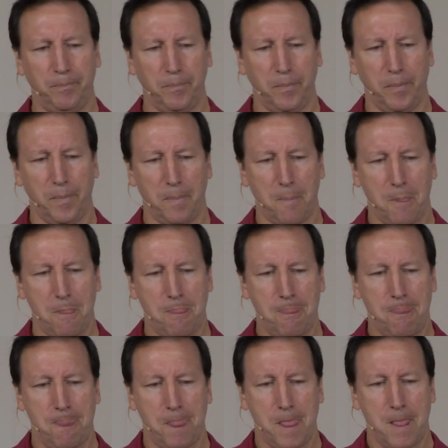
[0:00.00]

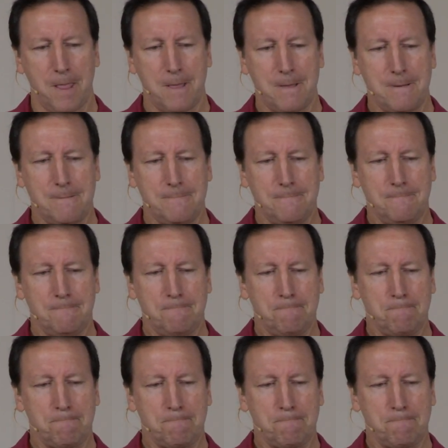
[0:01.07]
(no one is talking)